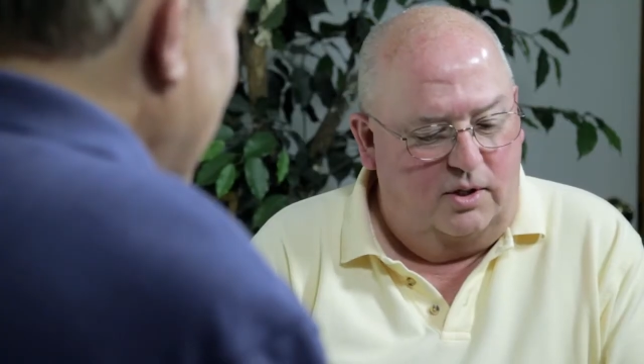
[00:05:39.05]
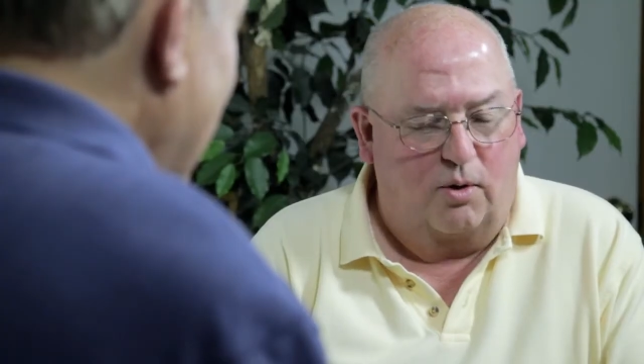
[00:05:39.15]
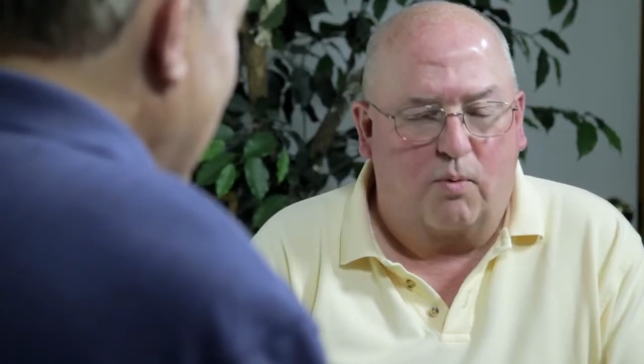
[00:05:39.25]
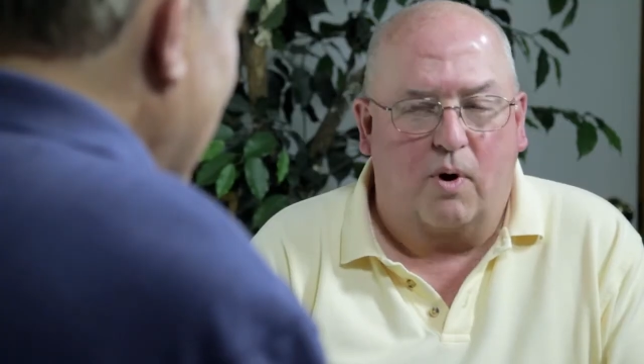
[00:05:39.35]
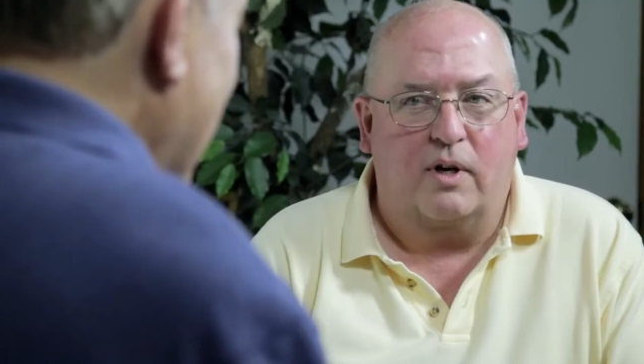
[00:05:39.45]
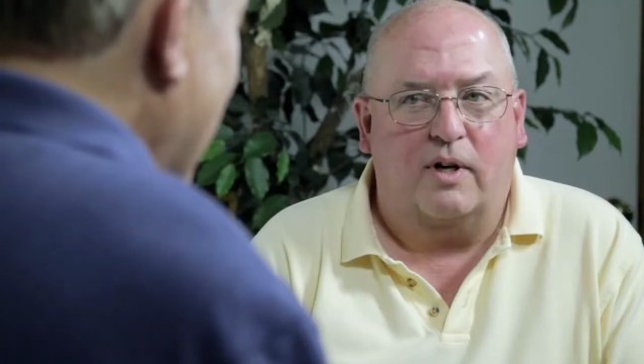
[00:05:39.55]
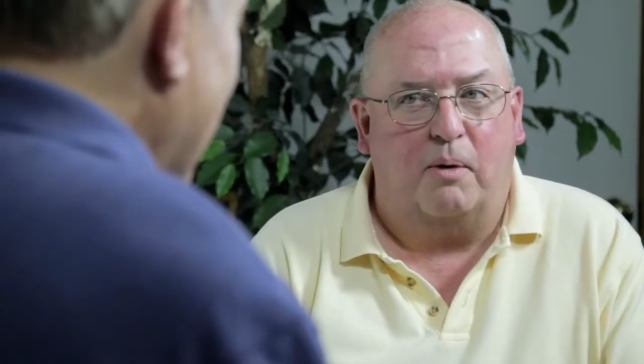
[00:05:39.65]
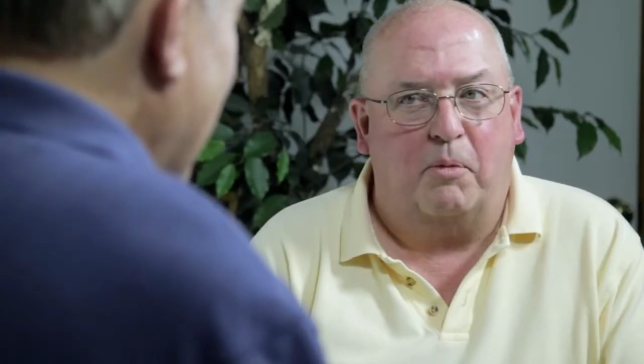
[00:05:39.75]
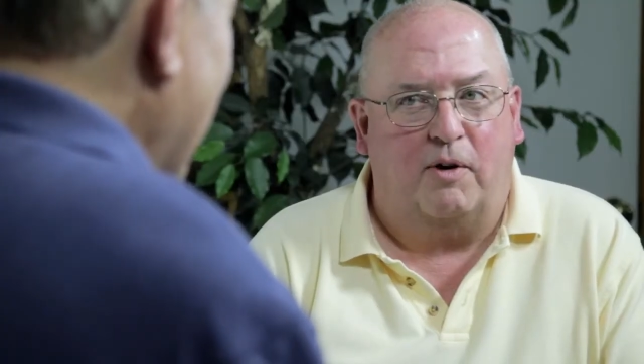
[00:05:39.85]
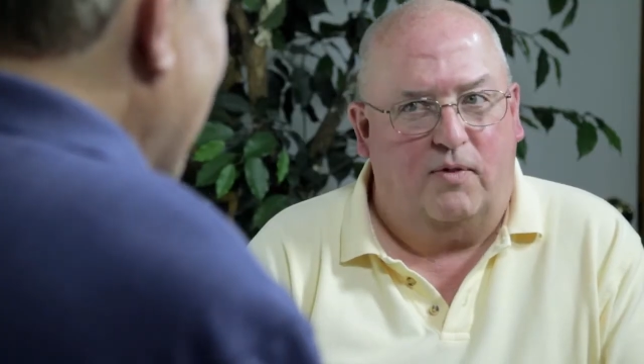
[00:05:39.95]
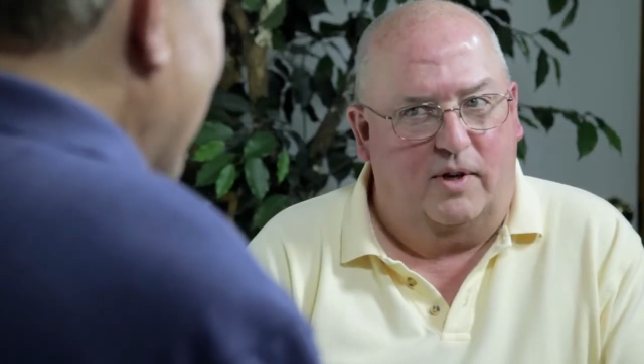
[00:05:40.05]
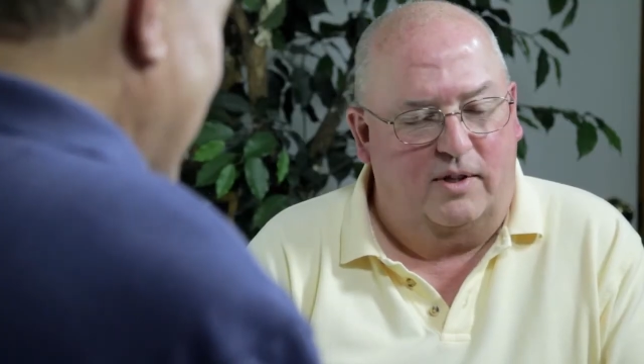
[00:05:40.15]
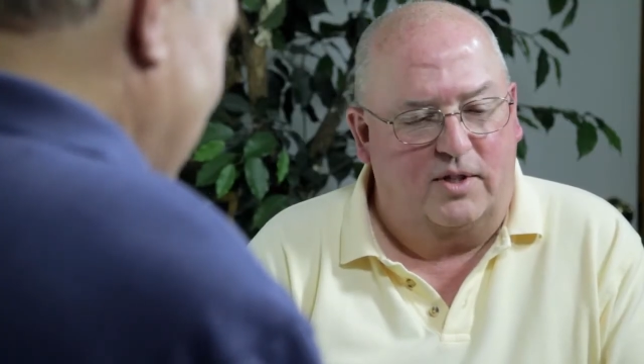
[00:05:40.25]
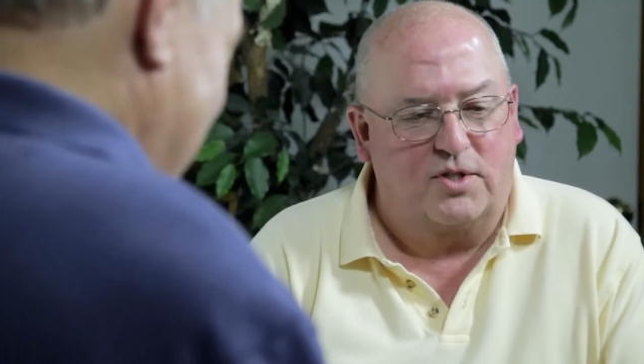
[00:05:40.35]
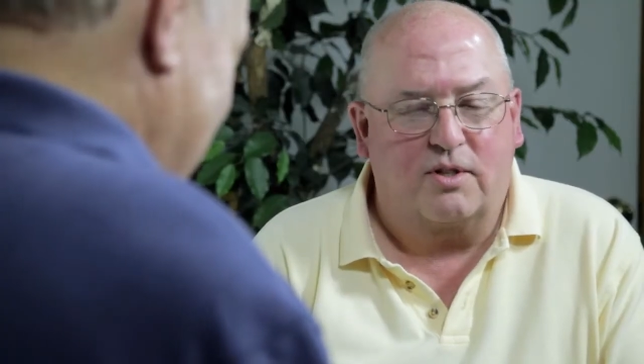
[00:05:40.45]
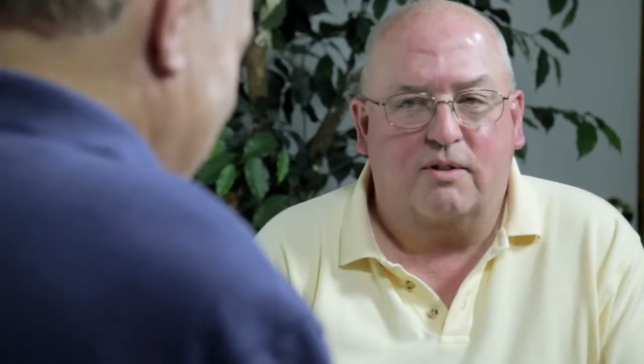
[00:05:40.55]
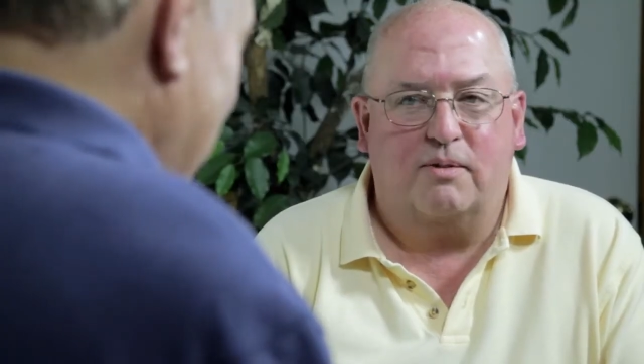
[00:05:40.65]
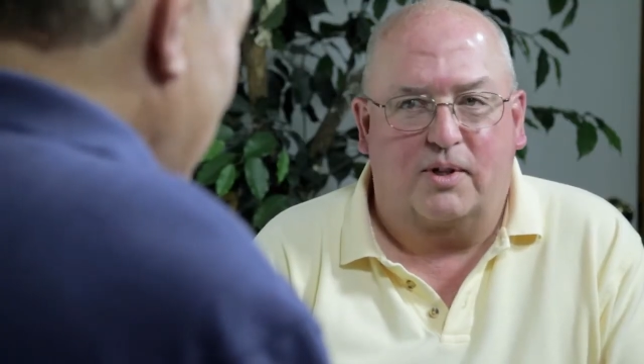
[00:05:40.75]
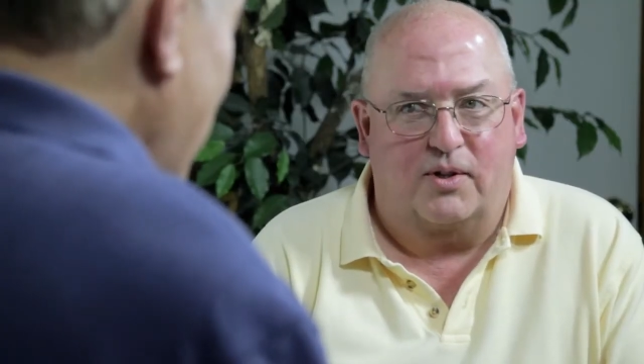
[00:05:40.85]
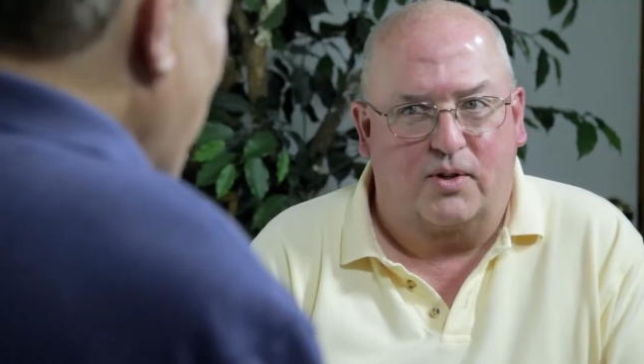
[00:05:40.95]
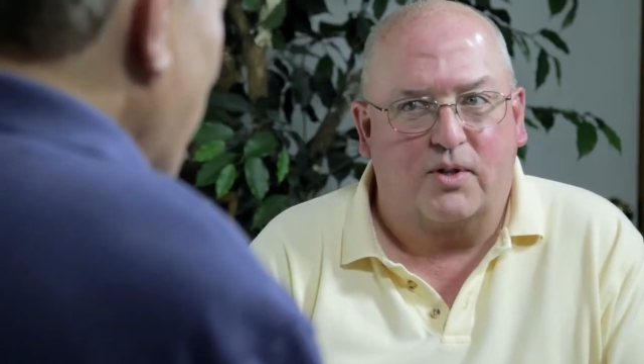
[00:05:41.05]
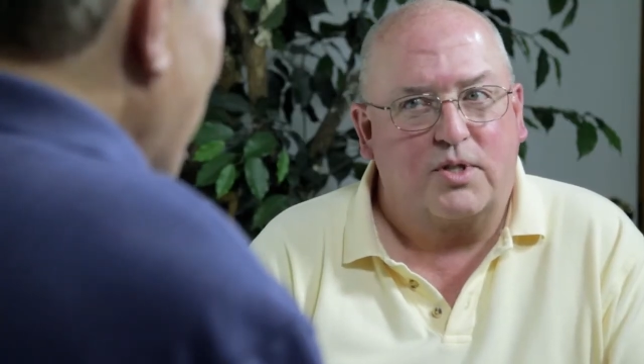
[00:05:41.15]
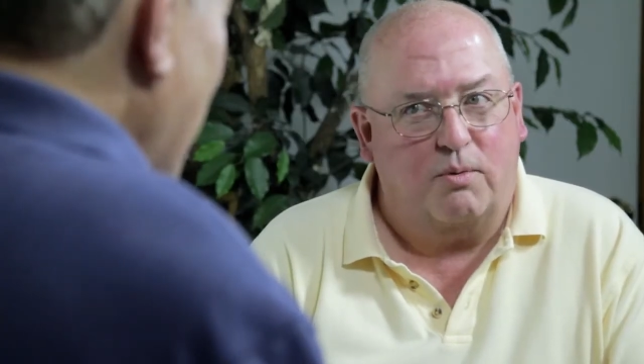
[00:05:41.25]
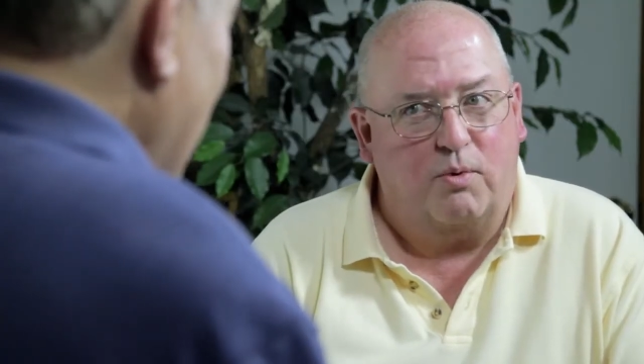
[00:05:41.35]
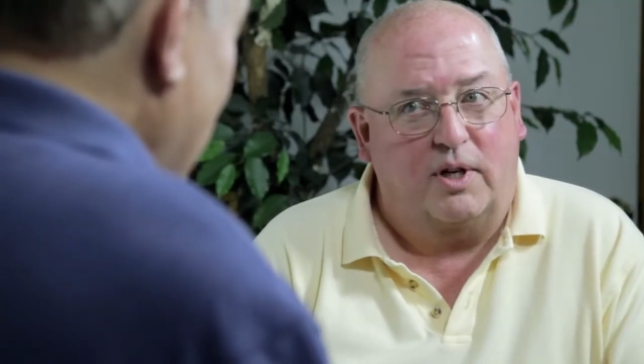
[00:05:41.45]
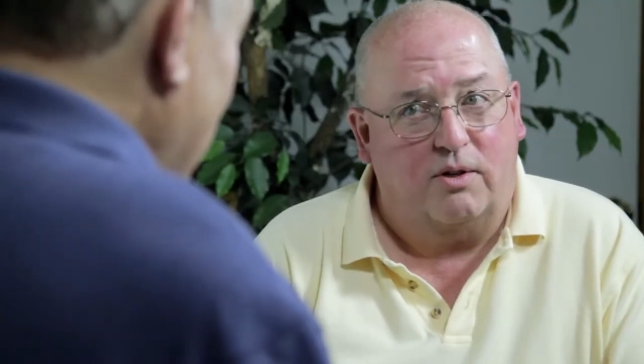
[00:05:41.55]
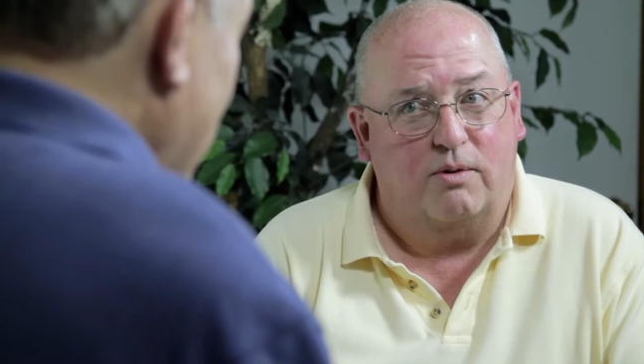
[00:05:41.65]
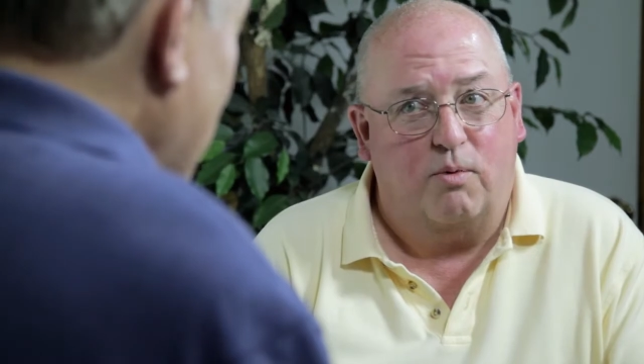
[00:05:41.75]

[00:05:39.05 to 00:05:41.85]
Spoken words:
you're working on it, my friend. This is a really good